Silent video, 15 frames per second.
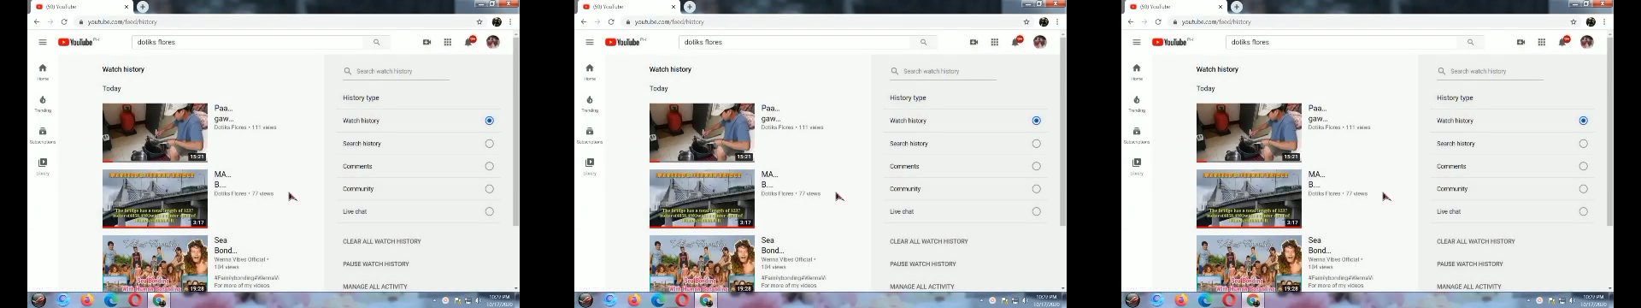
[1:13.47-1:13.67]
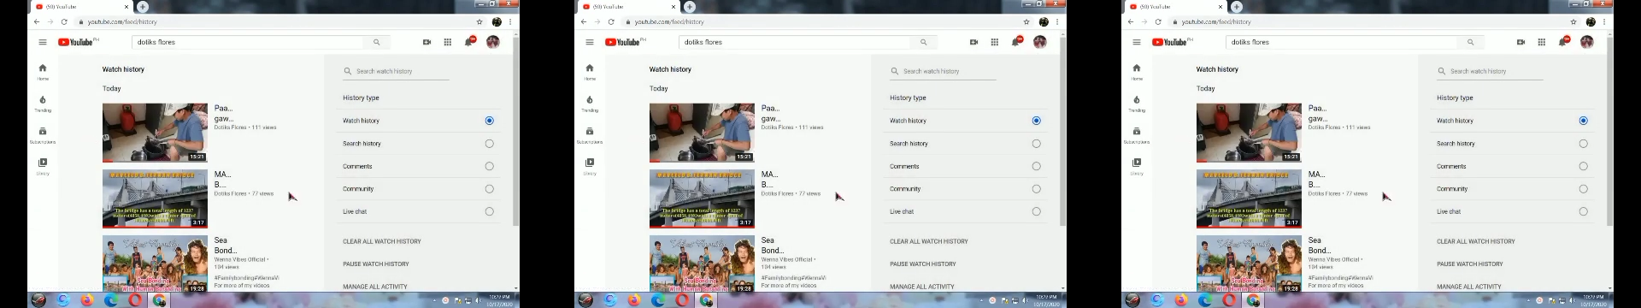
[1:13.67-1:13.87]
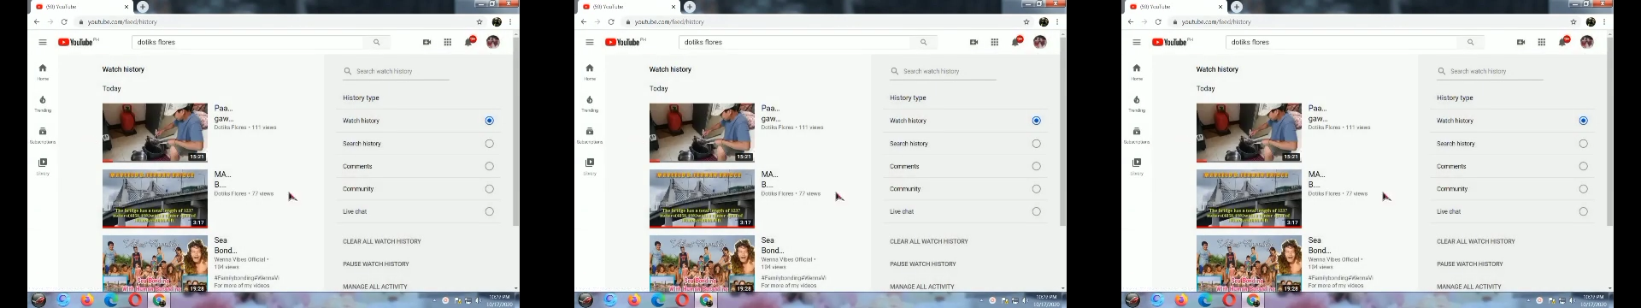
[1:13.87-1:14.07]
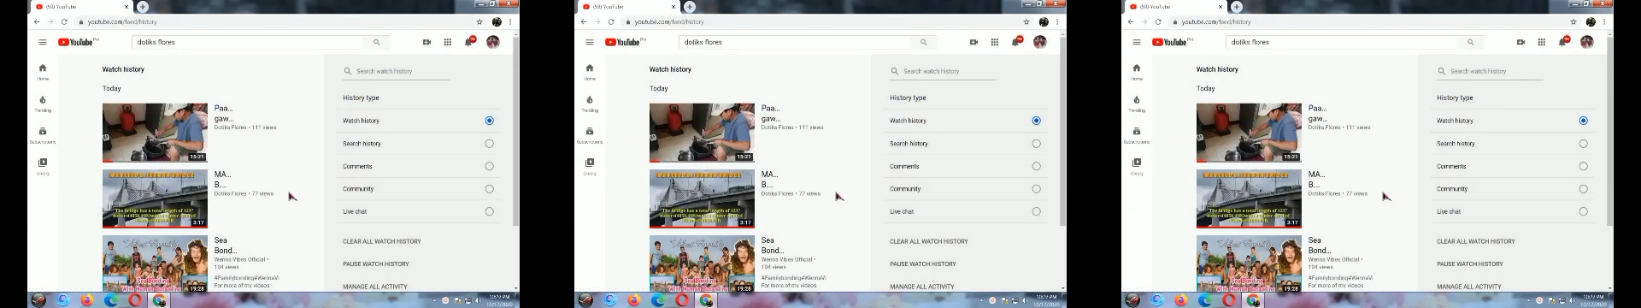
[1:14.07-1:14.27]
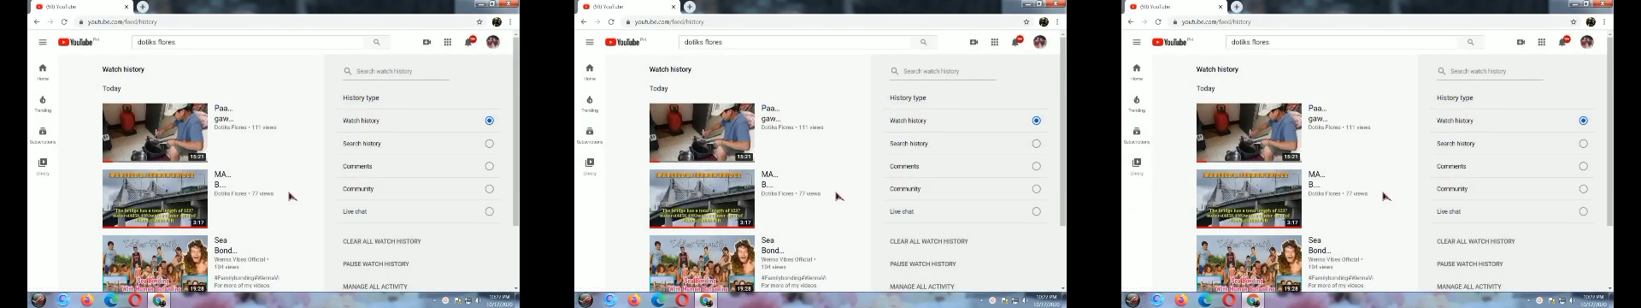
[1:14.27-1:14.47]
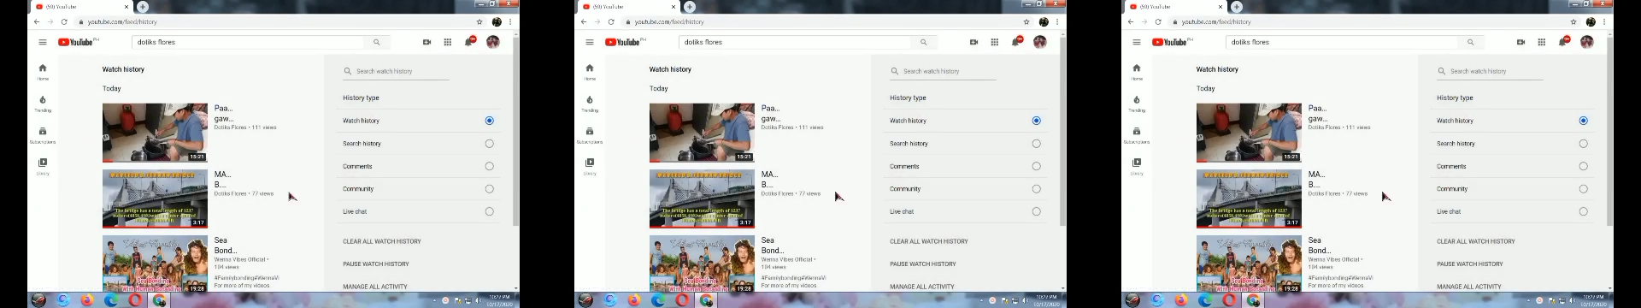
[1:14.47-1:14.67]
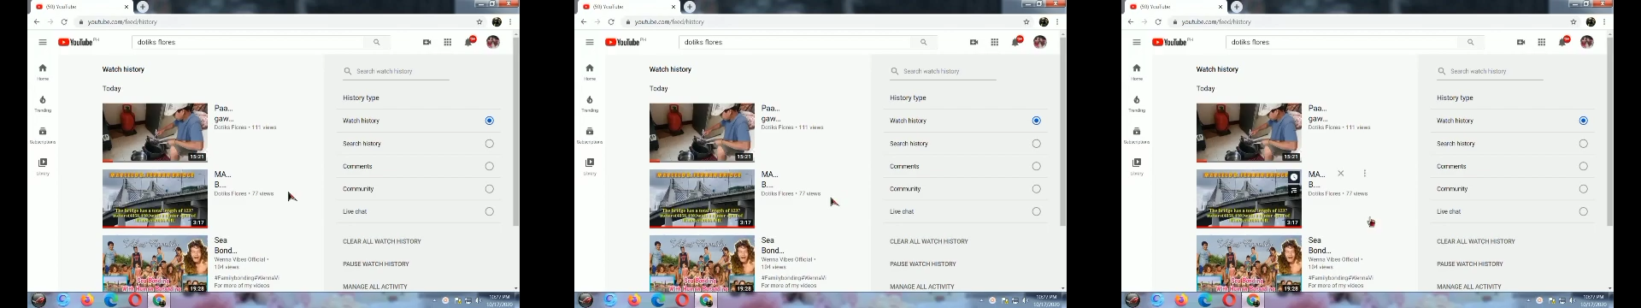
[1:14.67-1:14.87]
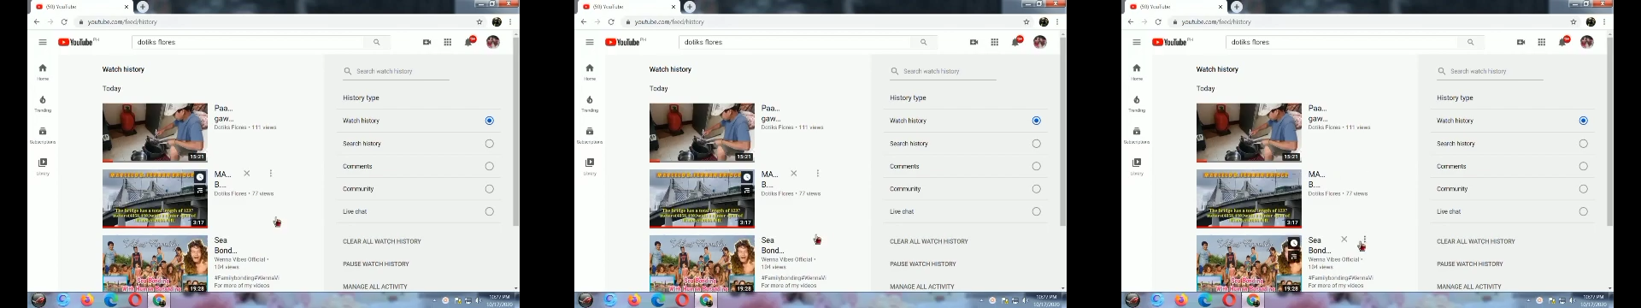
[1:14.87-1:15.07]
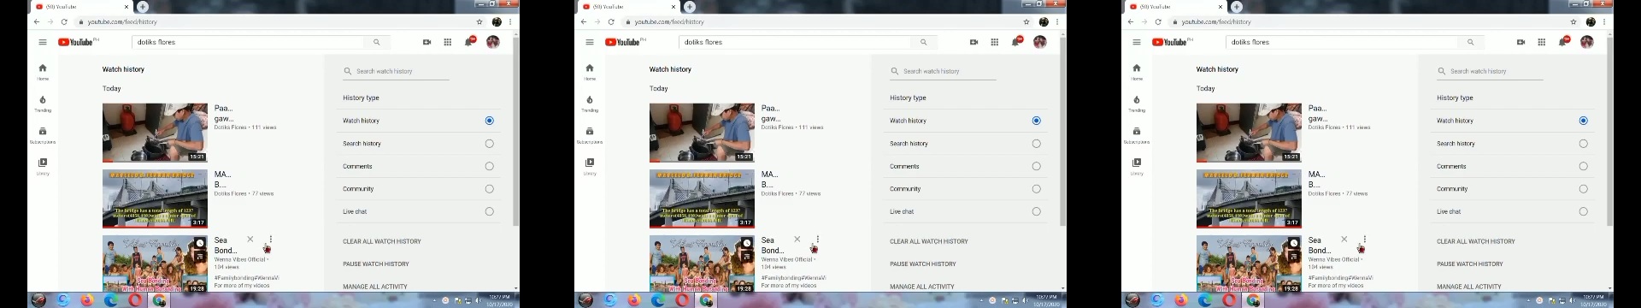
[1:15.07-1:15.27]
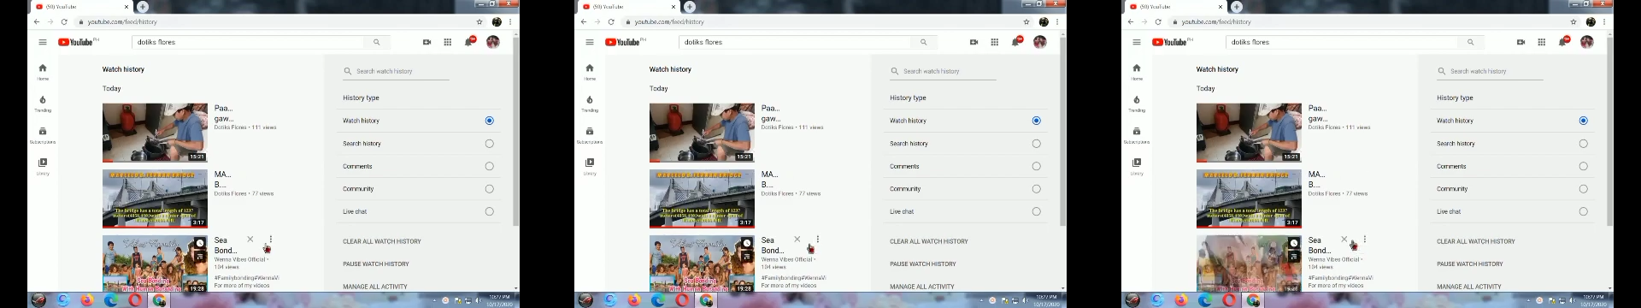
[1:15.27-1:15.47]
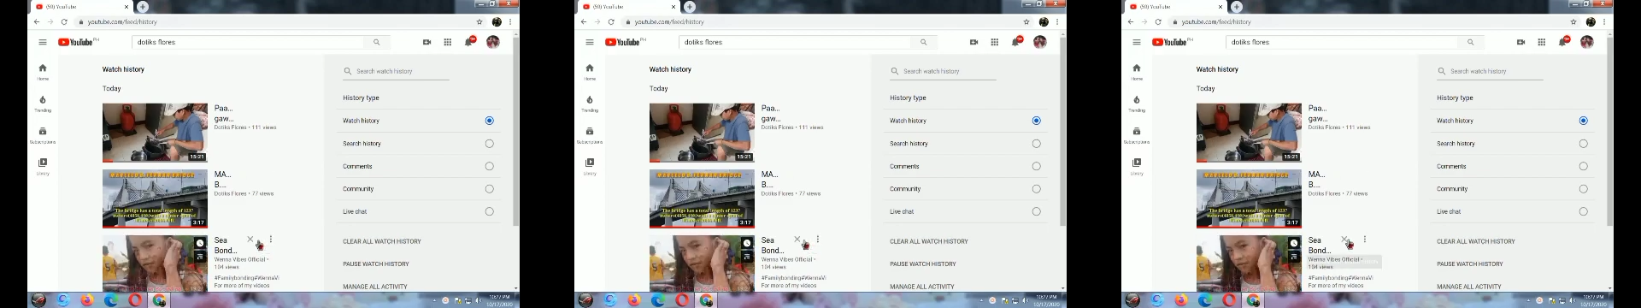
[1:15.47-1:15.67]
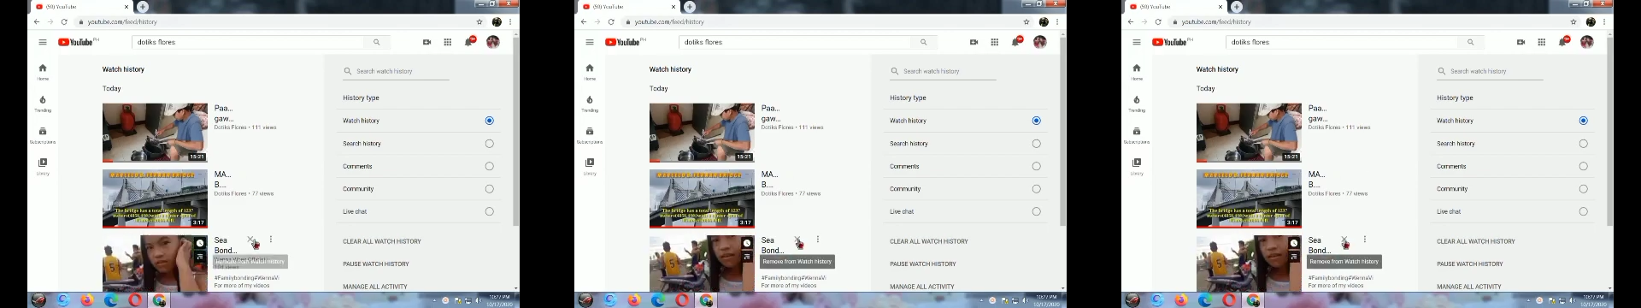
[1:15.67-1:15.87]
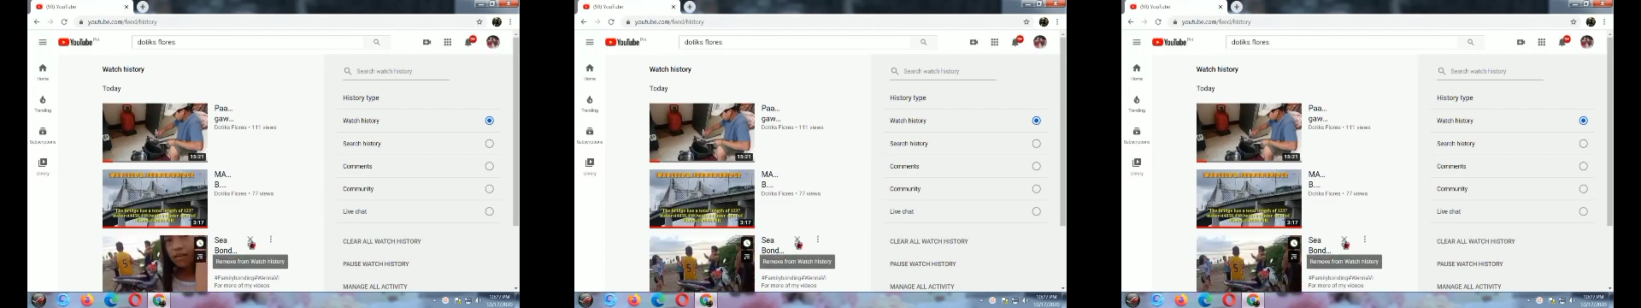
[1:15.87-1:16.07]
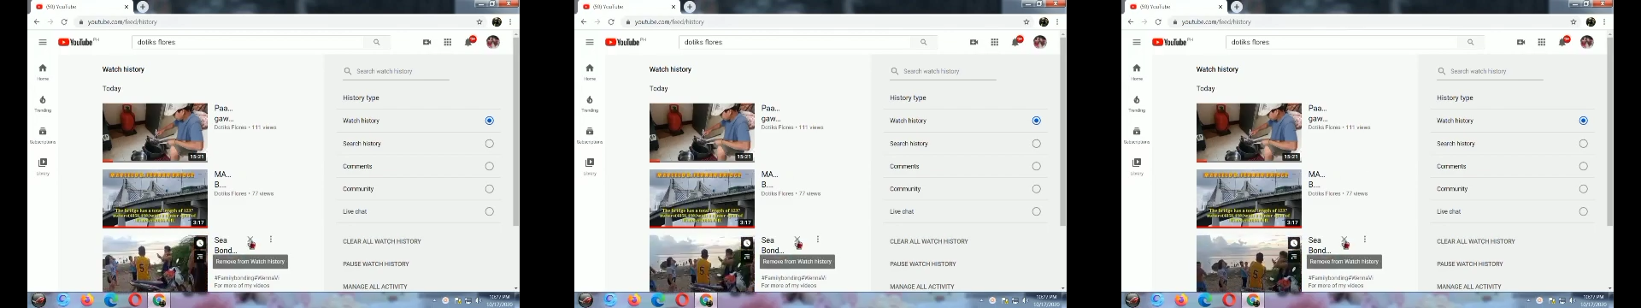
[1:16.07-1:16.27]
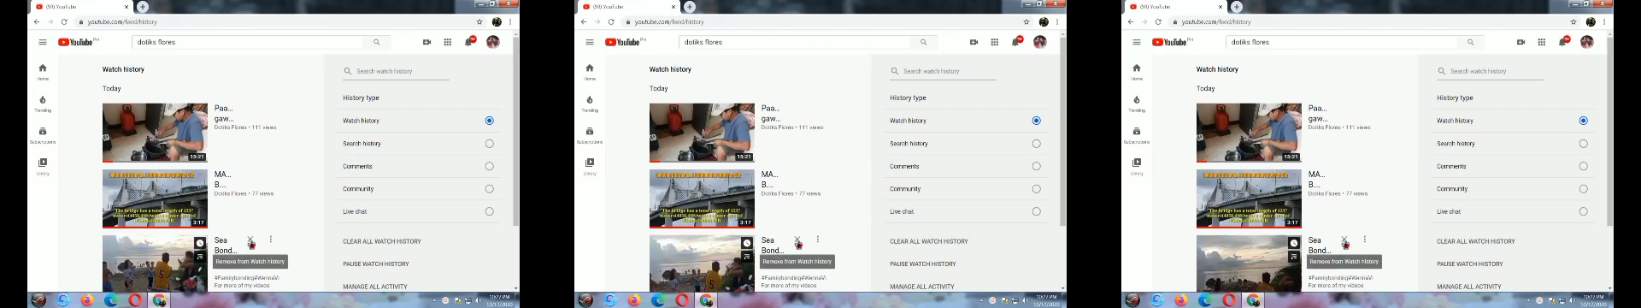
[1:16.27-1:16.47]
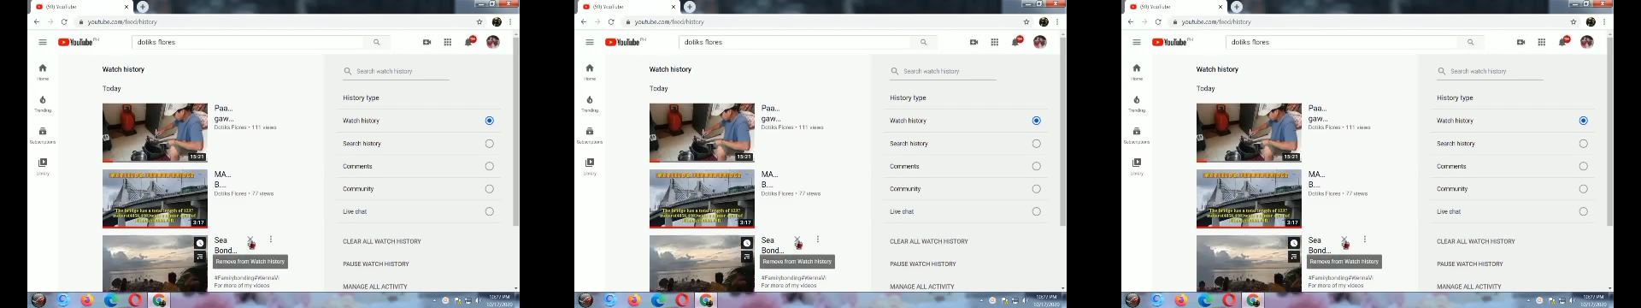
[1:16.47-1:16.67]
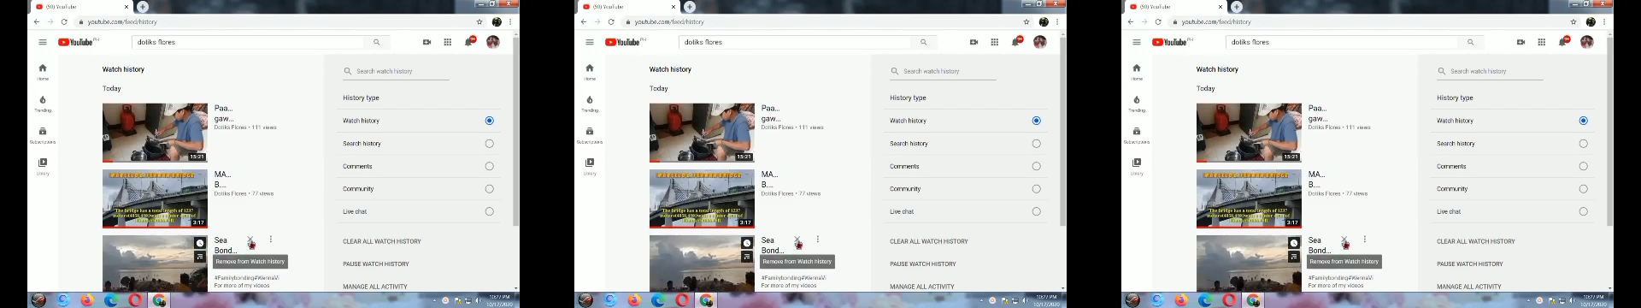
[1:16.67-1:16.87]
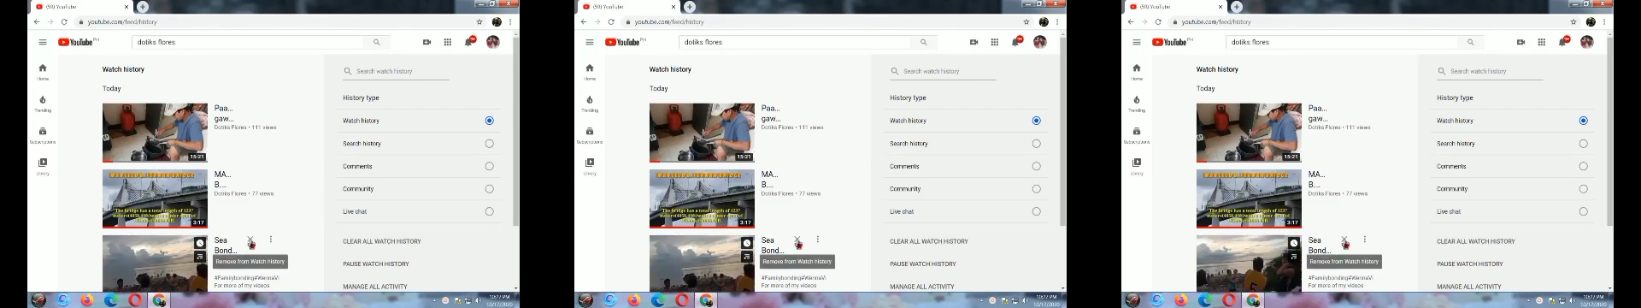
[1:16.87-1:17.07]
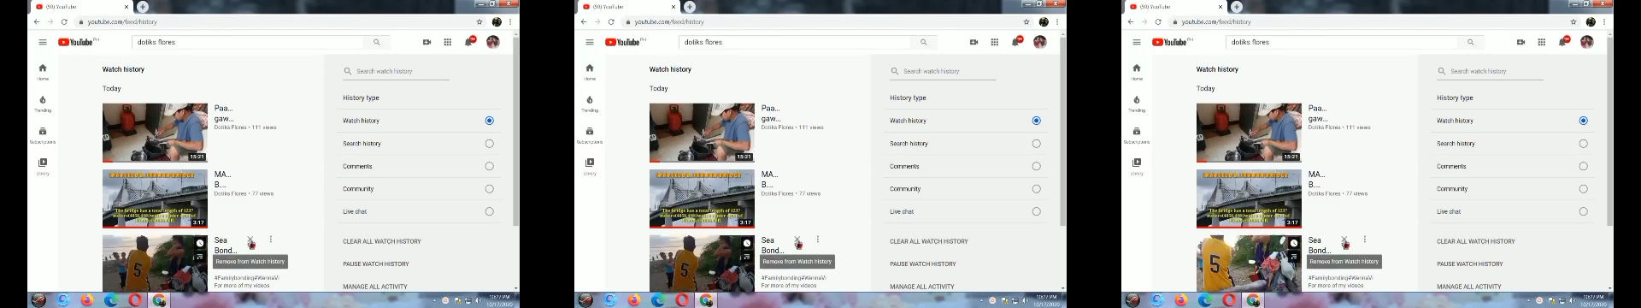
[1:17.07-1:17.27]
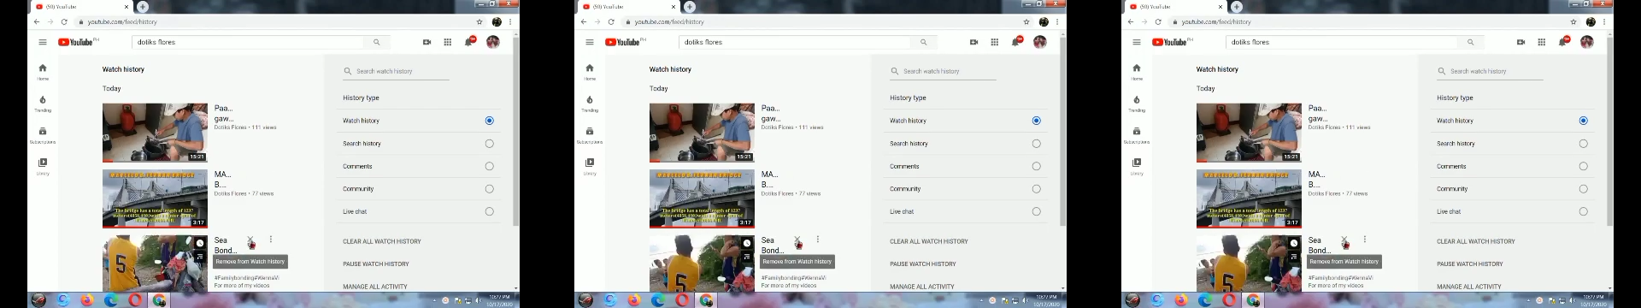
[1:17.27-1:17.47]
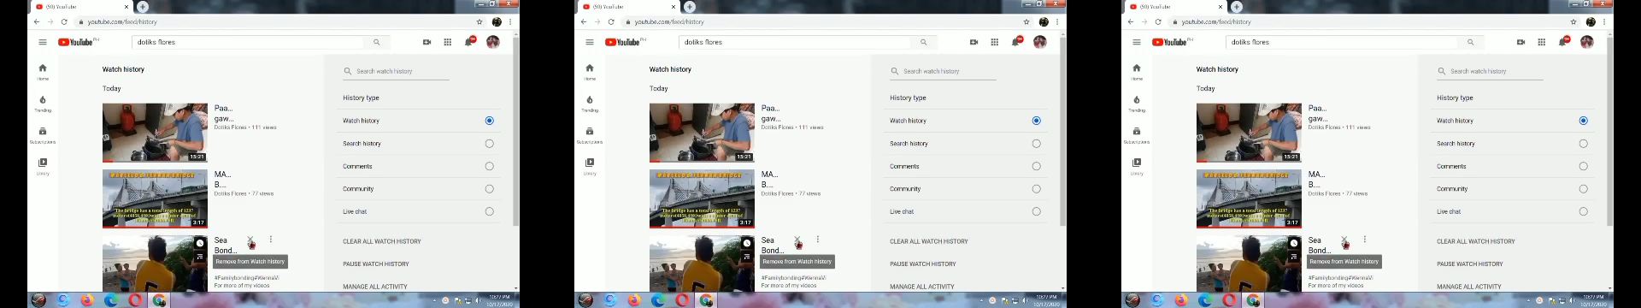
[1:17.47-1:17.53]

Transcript: No face is visible, so there are no lips to read.